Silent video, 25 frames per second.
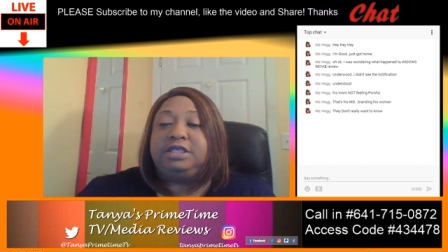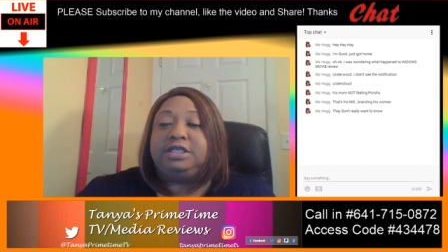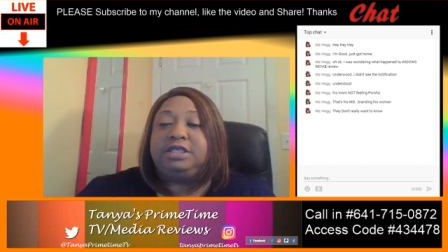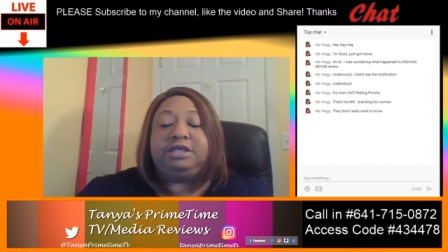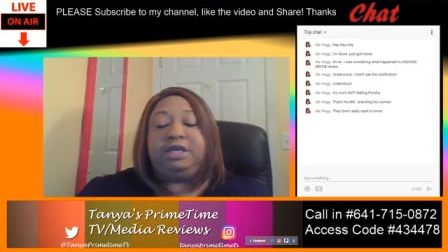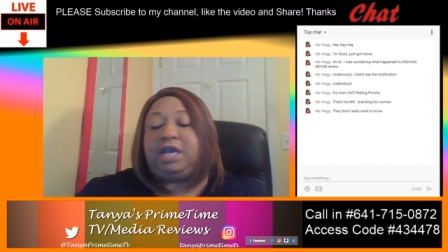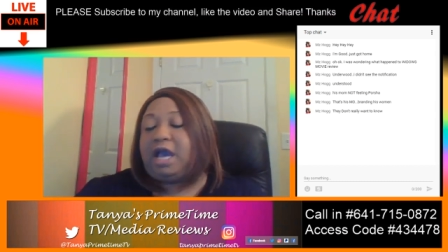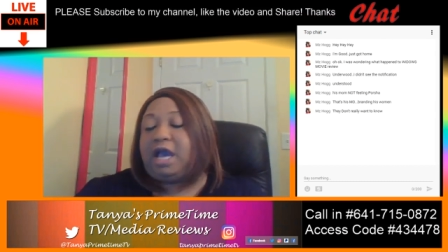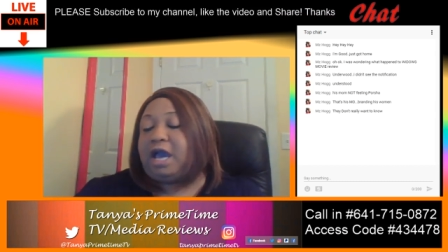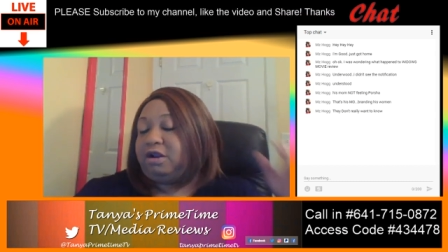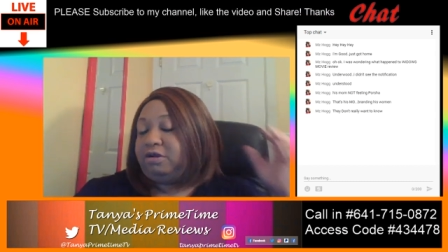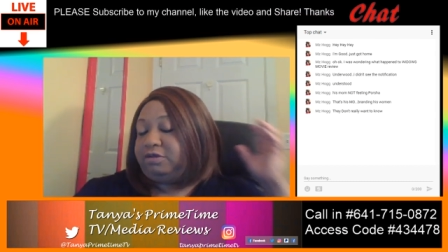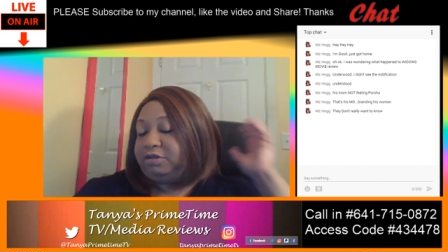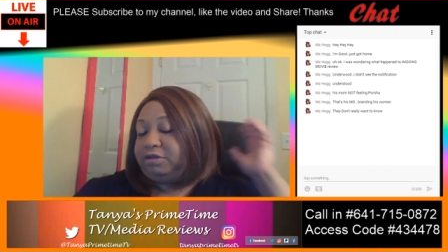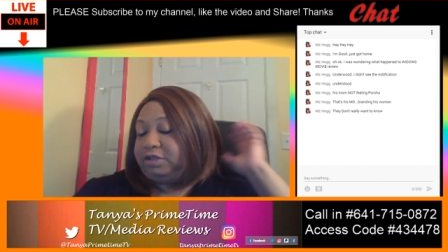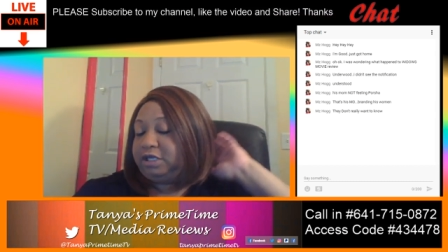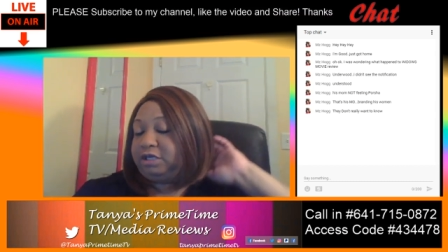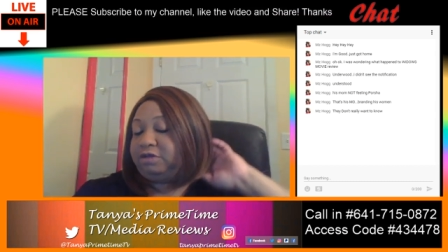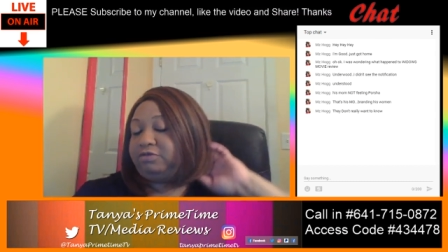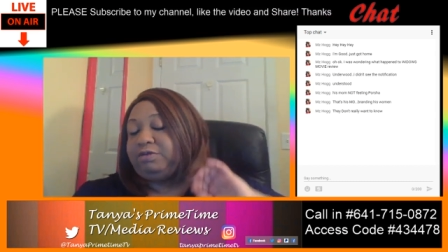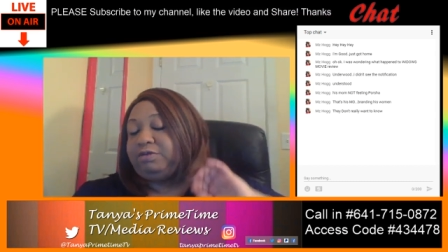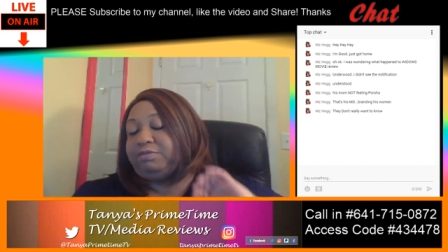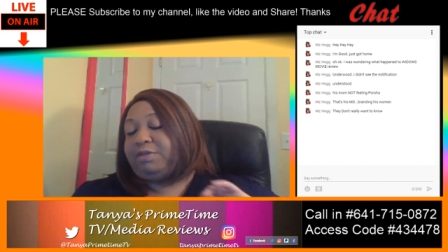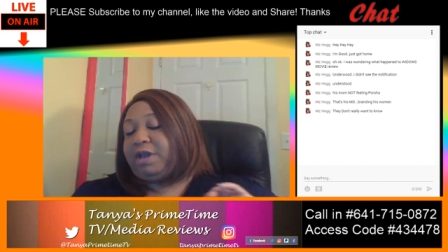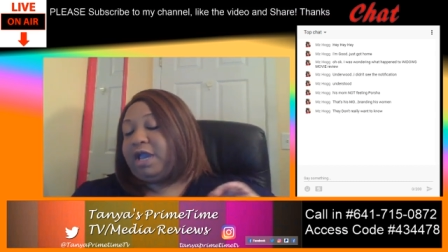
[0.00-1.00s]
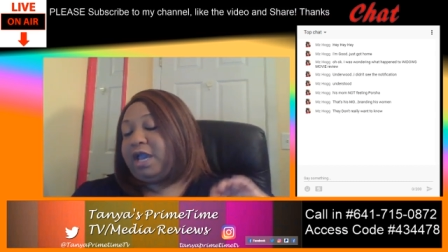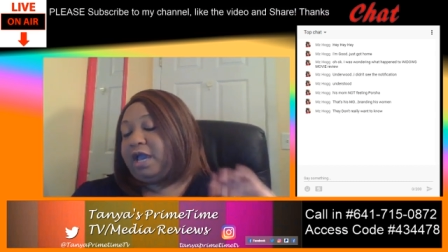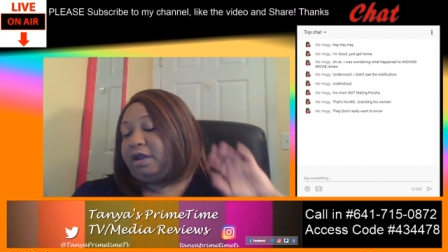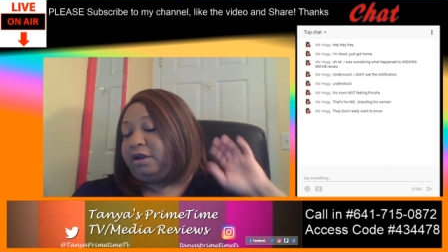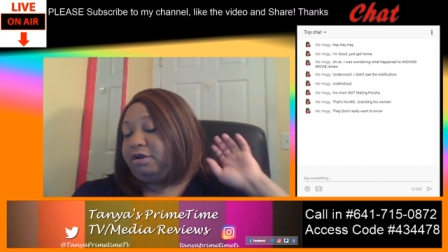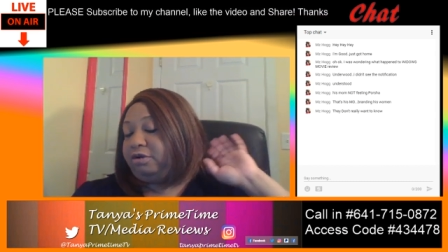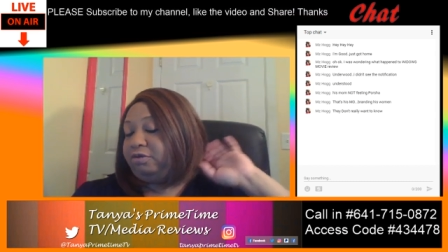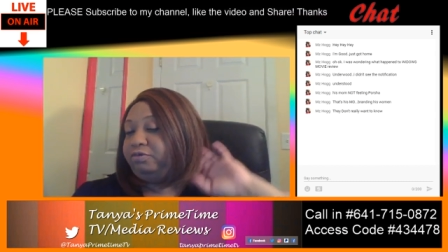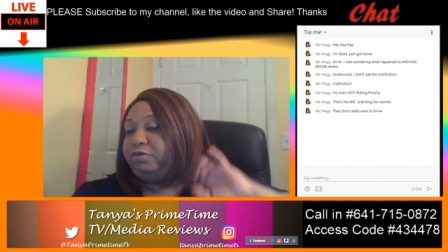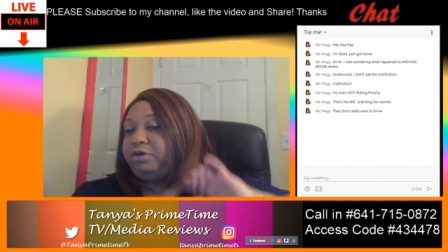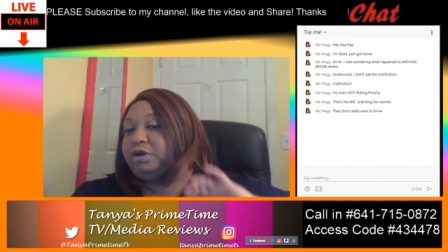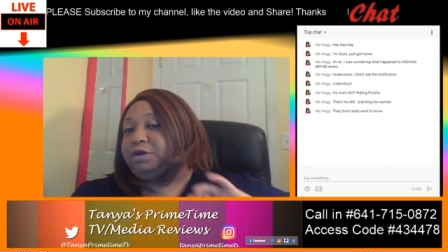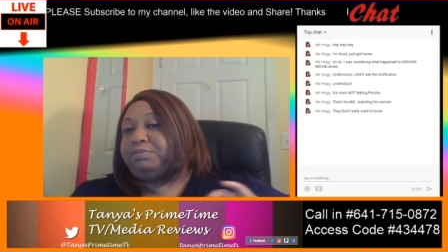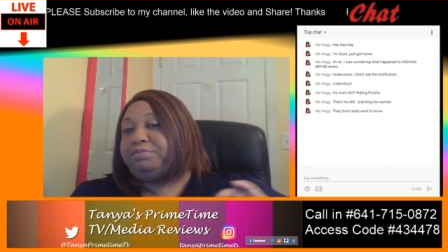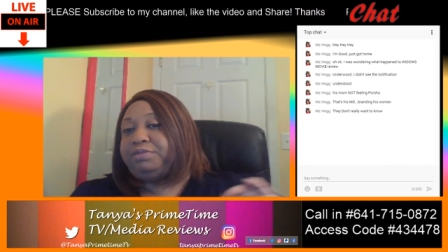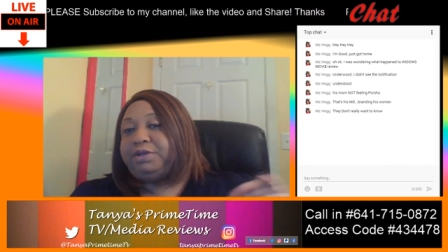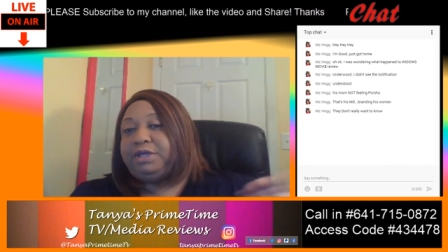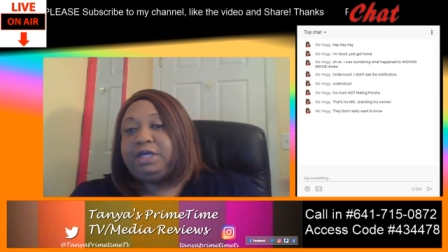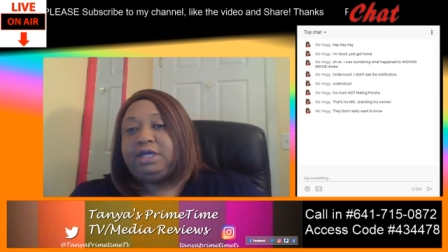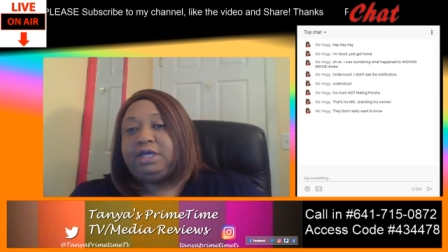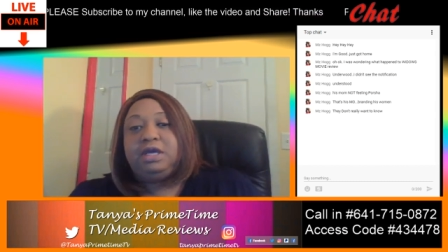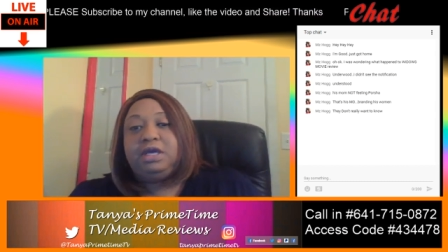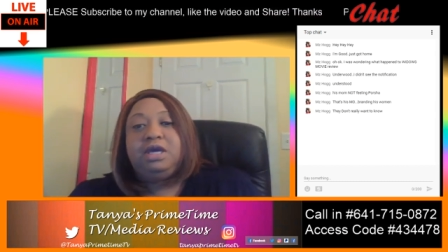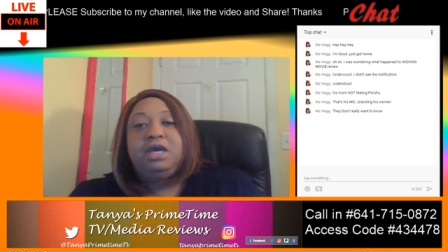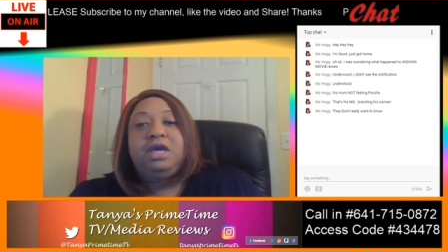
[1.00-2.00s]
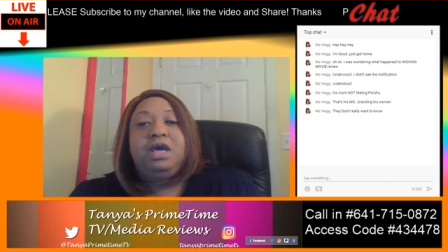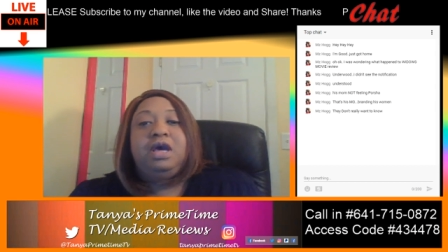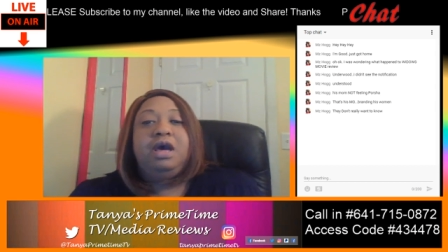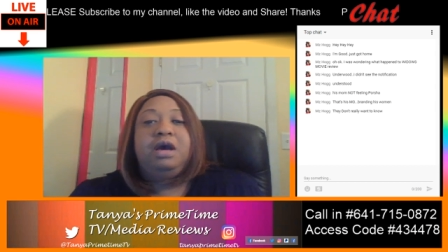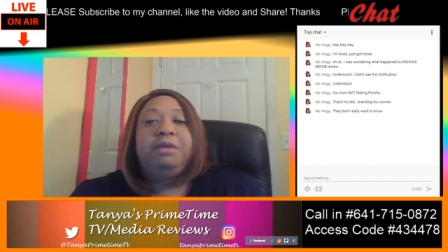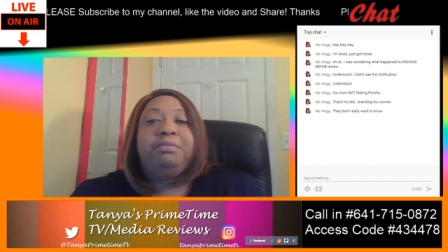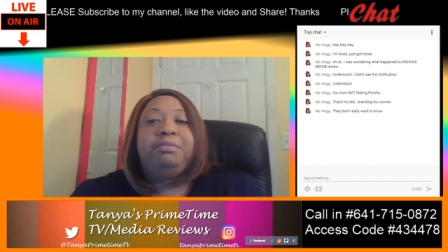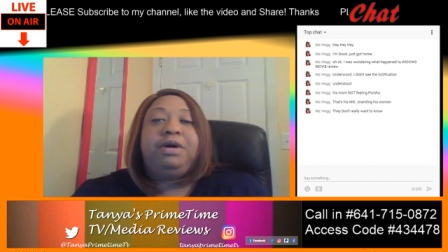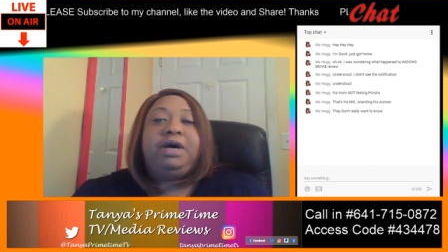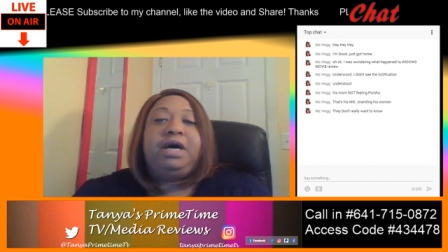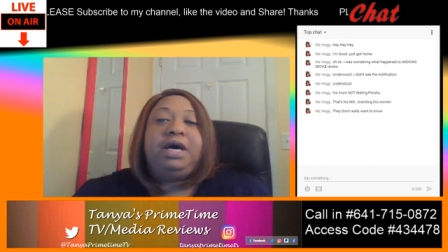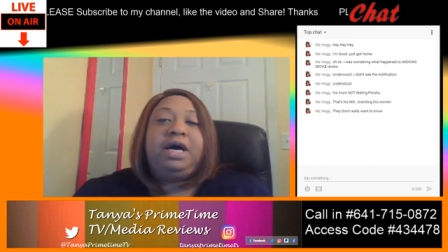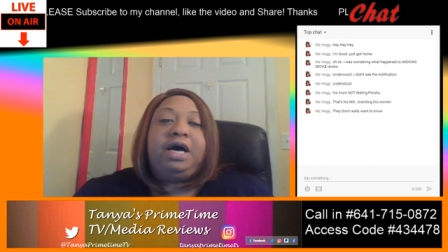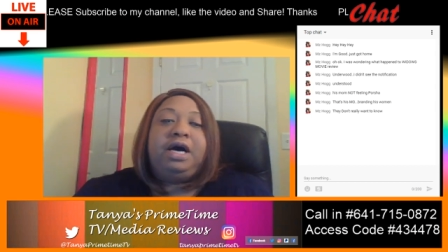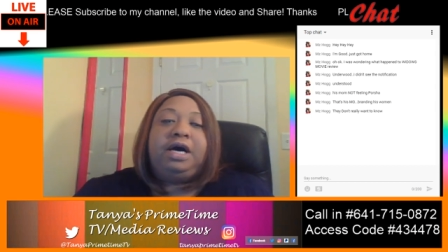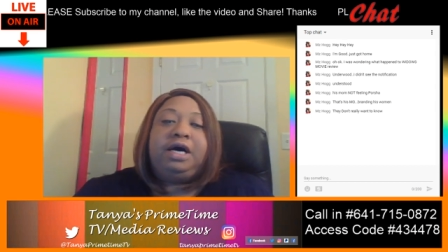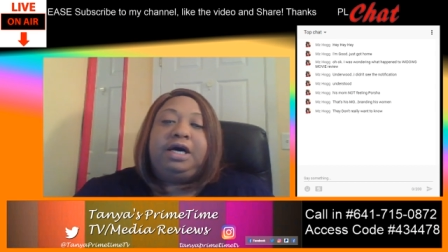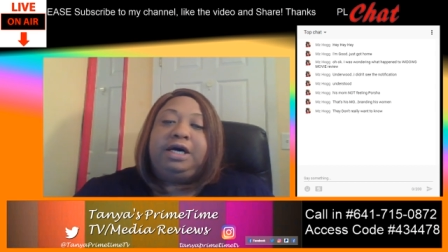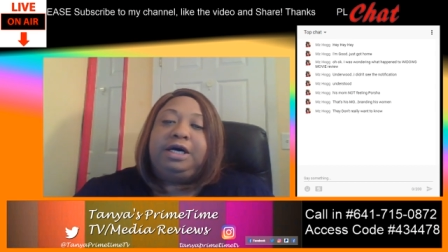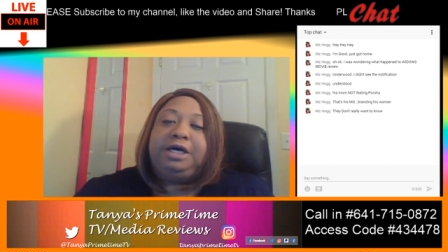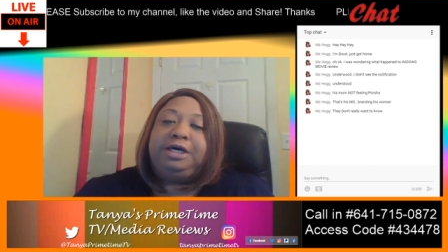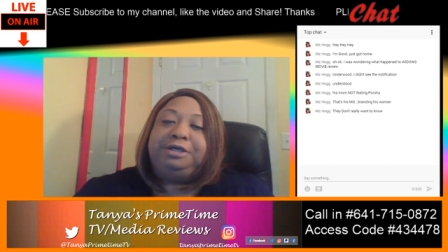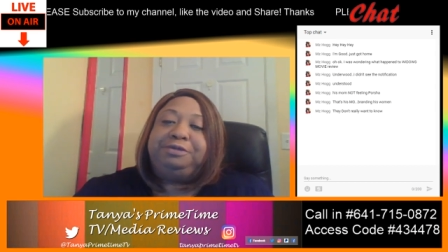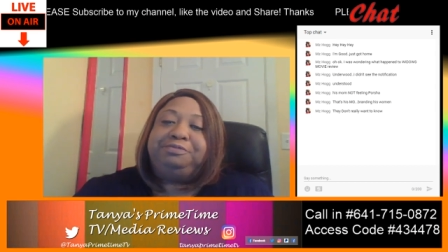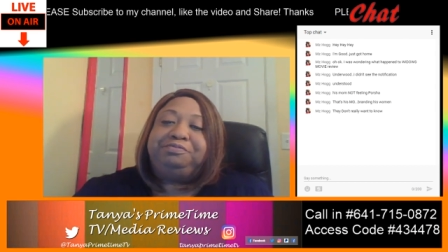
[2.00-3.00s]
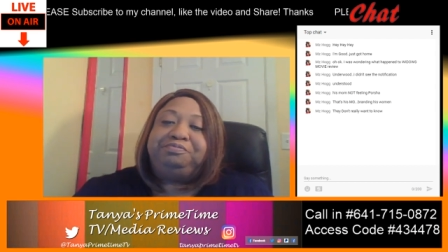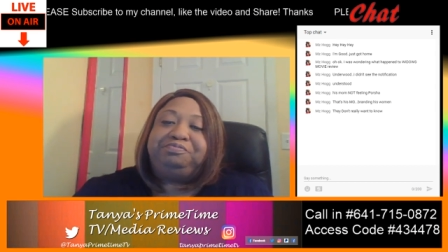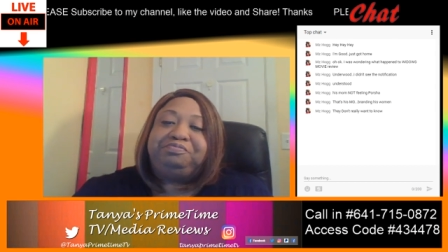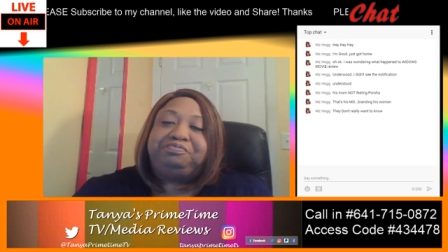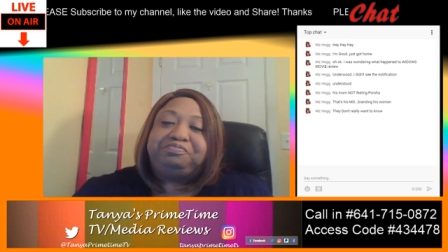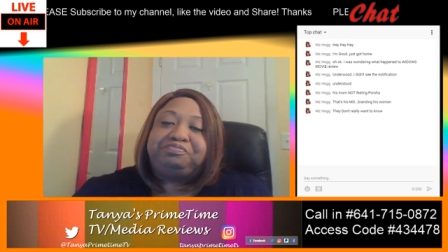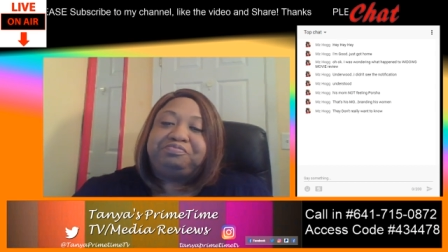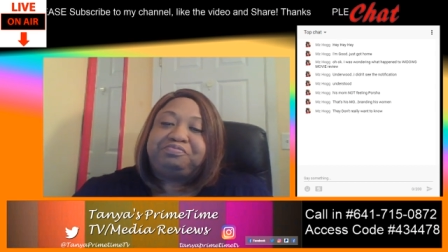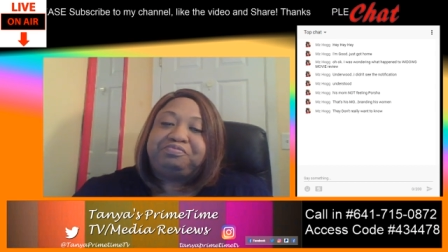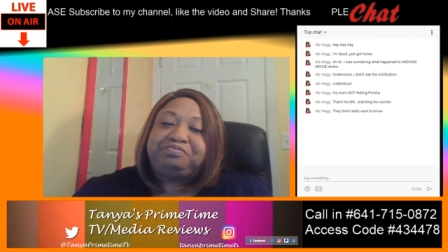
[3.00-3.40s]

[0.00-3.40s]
it, I don't think it would matter one bit. But um,